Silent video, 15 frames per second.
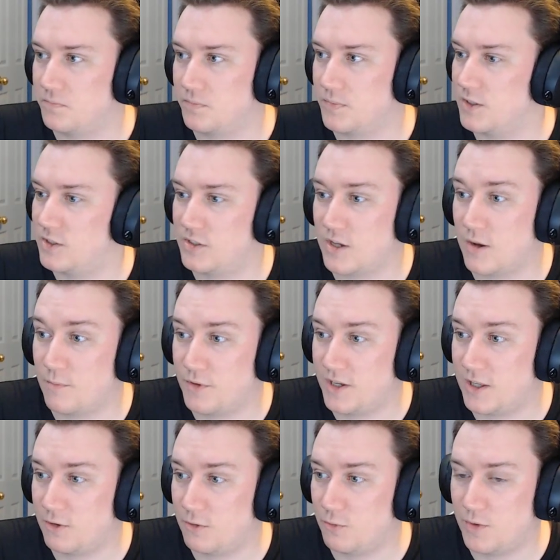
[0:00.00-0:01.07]

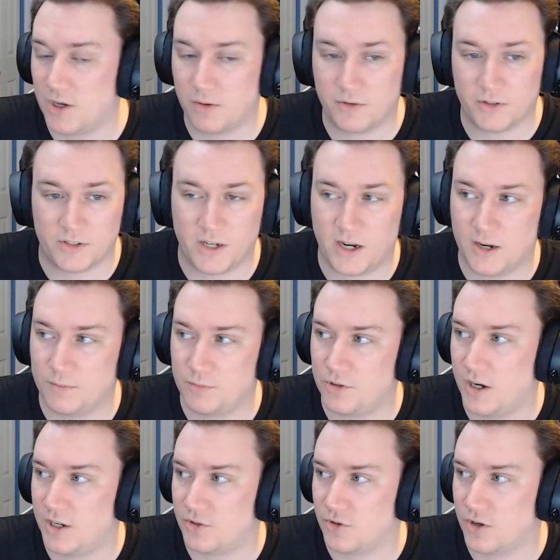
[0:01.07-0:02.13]
something that will be able to stand up to
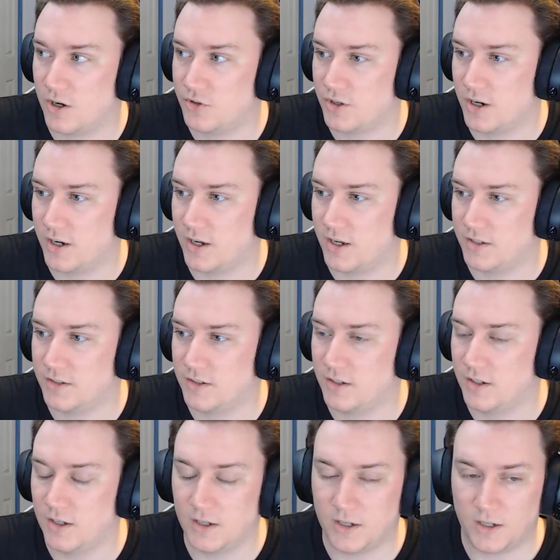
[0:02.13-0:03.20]
Yasratcha, I guess.
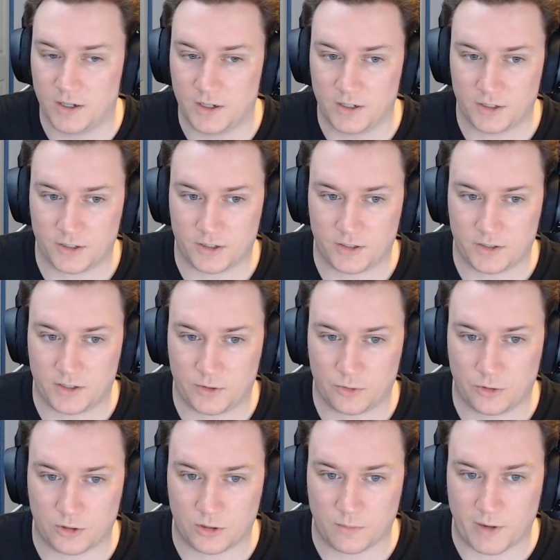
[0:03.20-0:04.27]
Because he
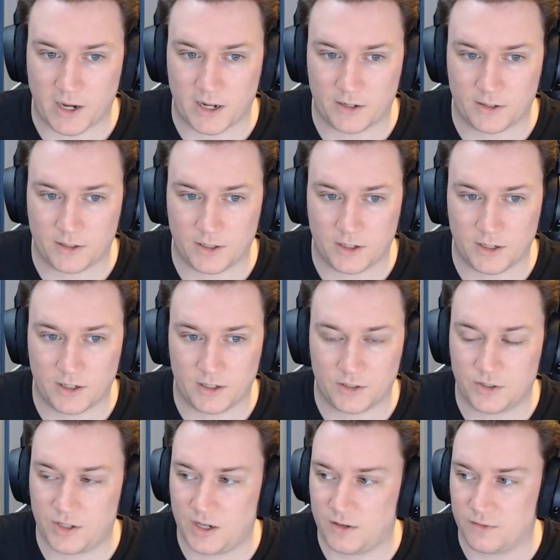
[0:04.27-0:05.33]
talked about the
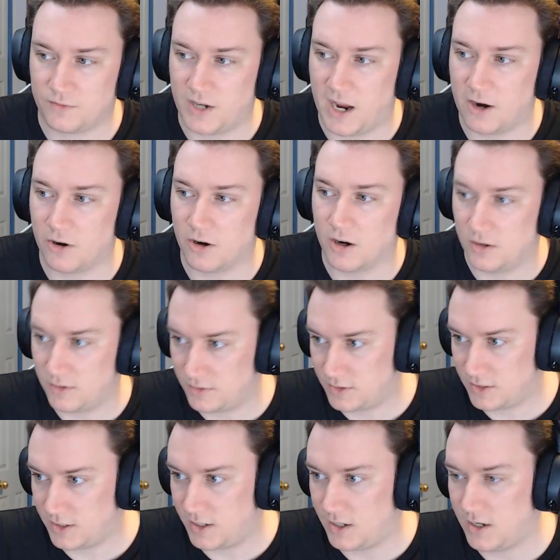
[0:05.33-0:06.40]
seed of terror
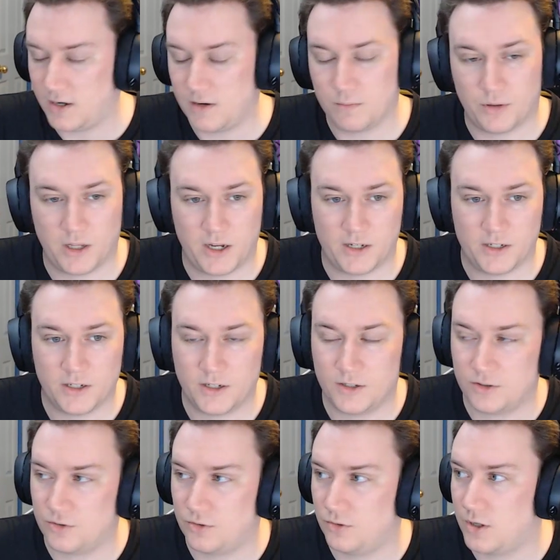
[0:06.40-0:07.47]
that he had implanted
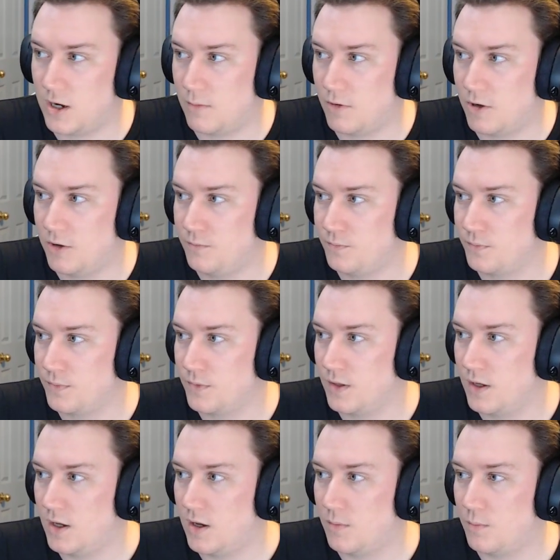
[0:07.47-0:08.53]
into Yama.
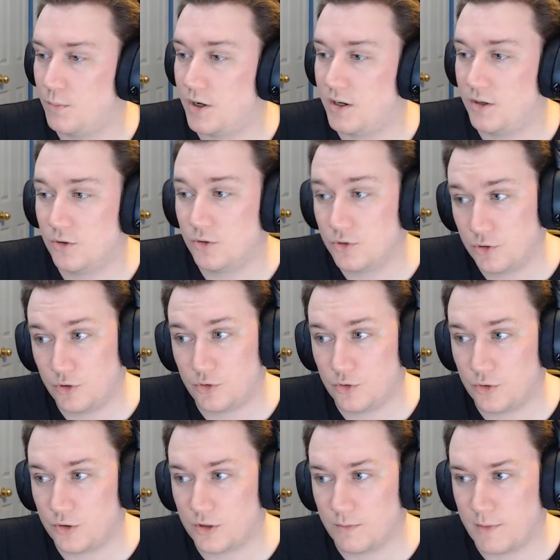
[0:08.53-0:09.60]
But he also
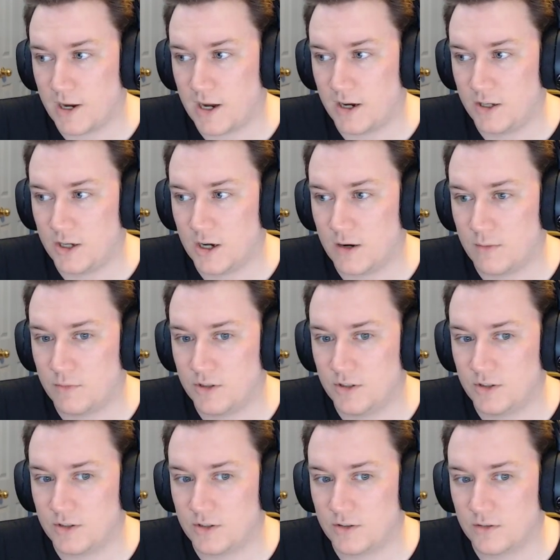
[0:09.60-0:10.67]
talked about
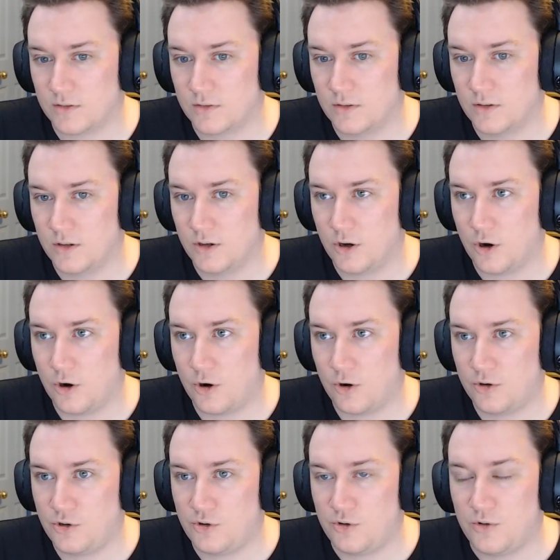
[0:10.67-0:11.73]
Yama's
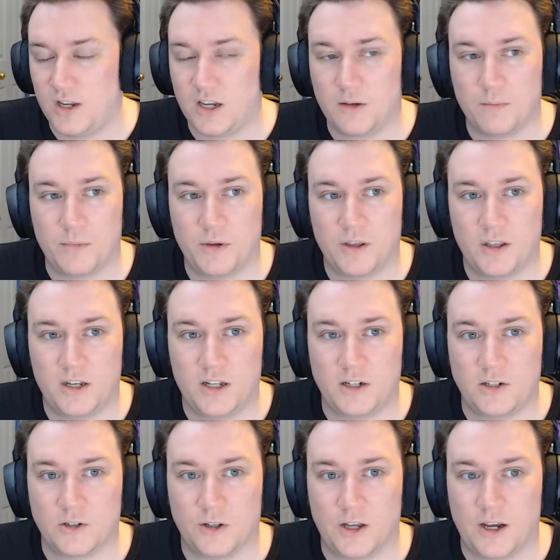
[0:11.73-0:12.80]
own unique ability
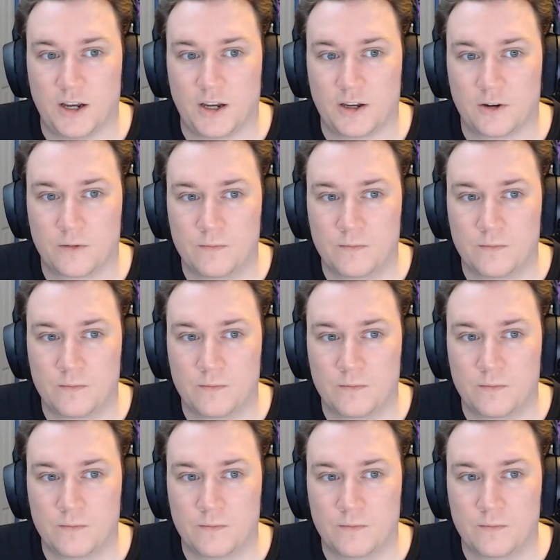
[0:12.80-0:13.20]
to, like,